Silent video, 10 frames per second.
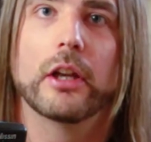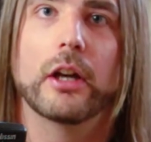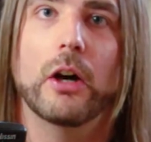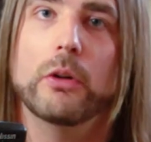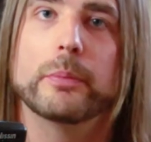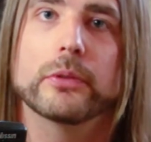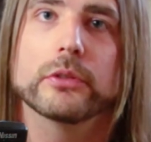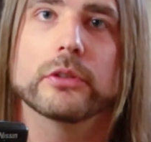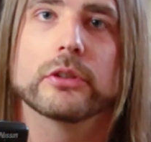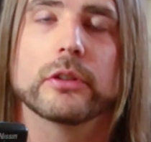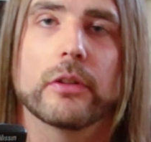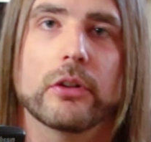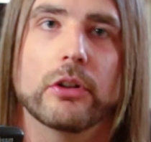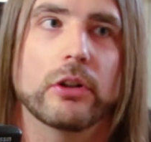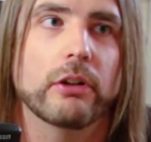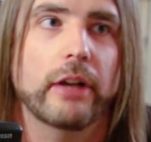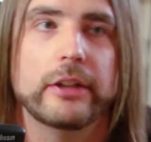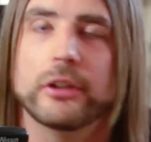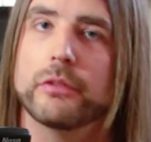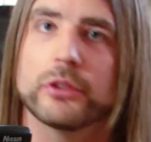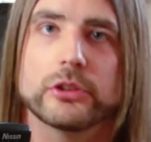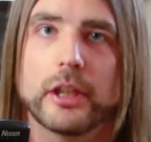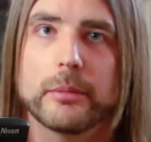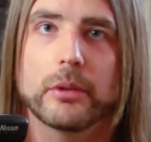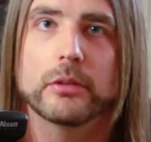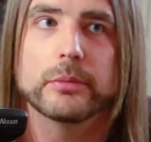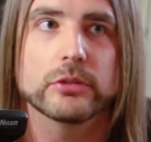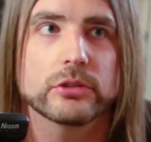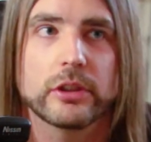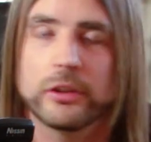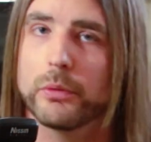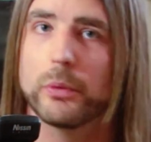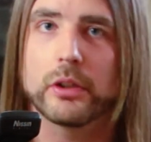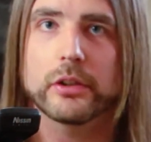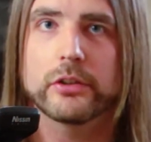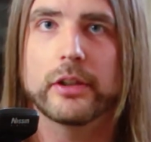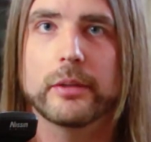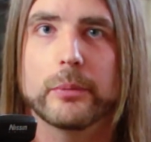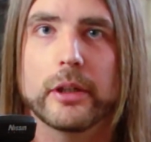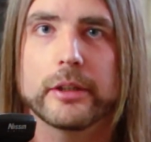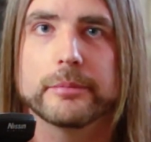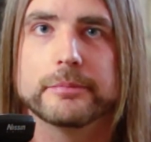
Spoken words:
hole punch or any other shape hole punch, and it'll work the same way.